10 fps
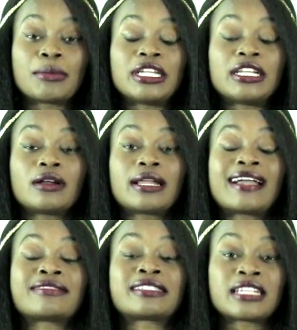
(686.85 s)
I'm gonna need her to
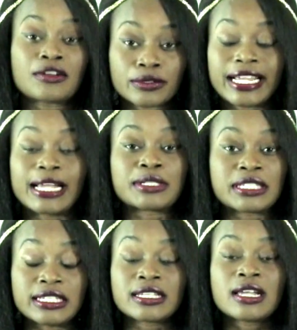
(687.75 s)
have several damn
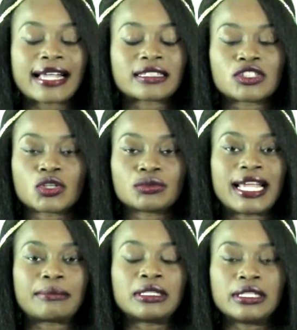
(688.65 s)
seats acting so
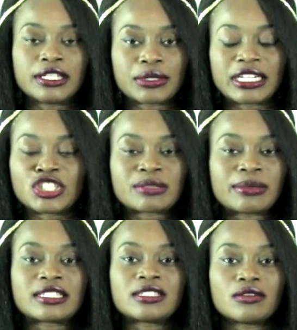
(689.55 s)
damn illiterate. It just
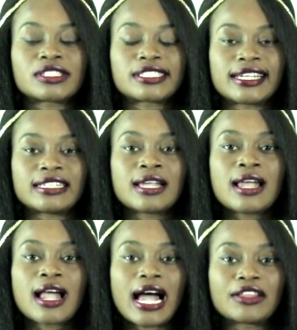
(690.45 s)
makes no sense
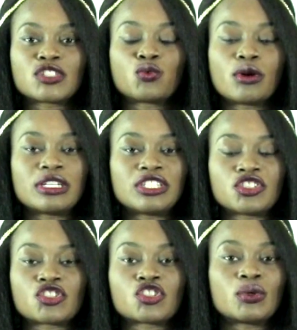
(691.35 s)
how this woman is
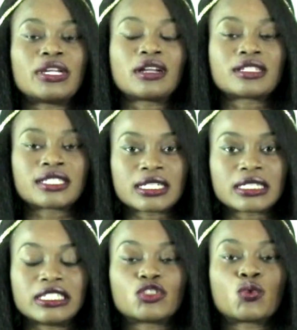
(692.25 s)
just so
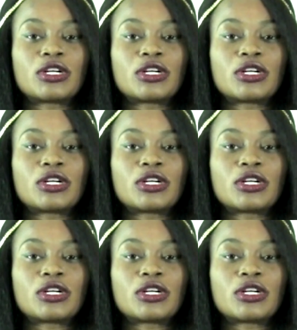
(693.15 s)
inarticulate